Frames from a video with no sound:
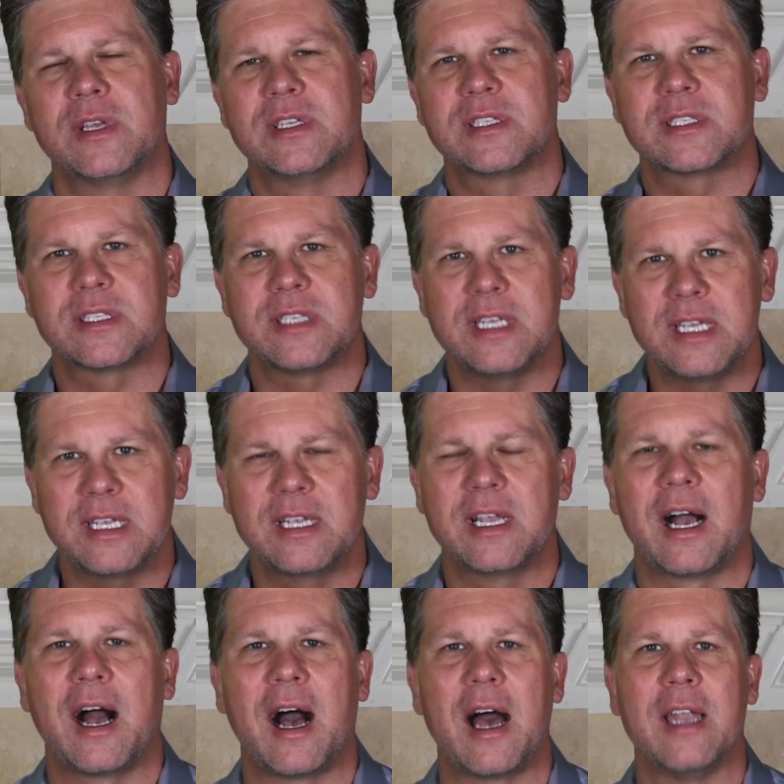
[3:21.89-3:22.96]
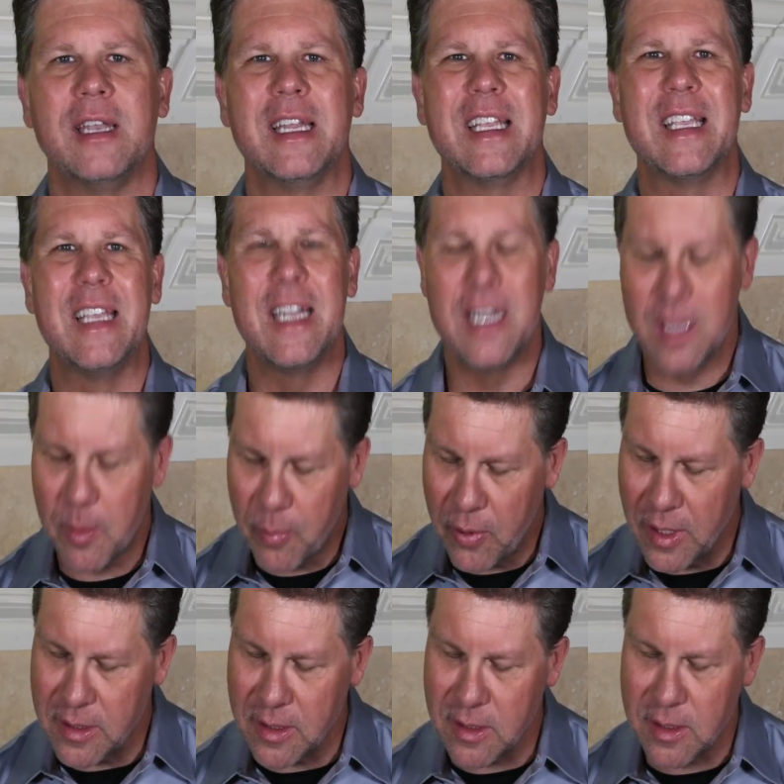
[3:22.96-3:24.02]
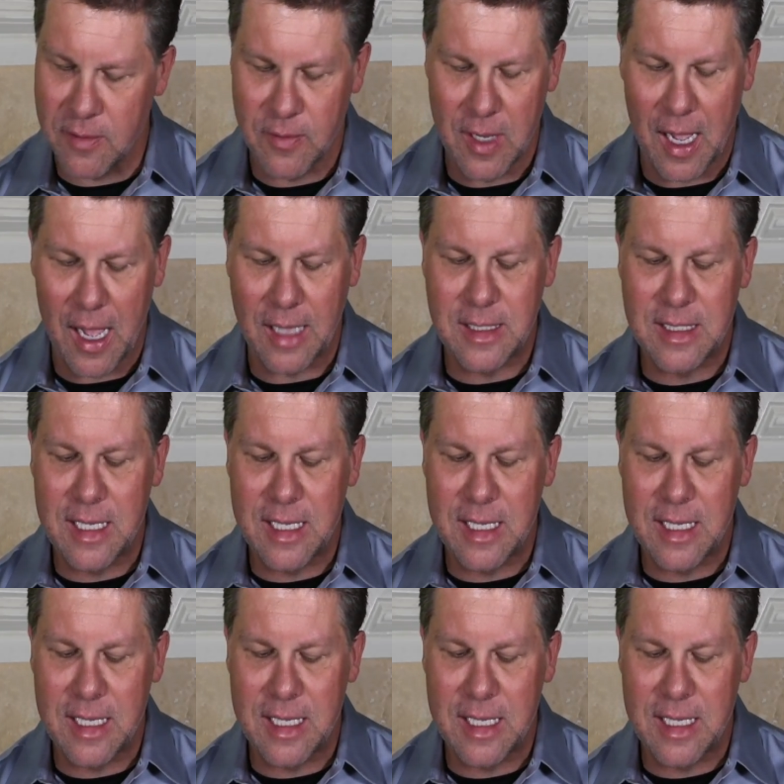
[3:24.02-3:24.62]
Seek God Get in the presence of God.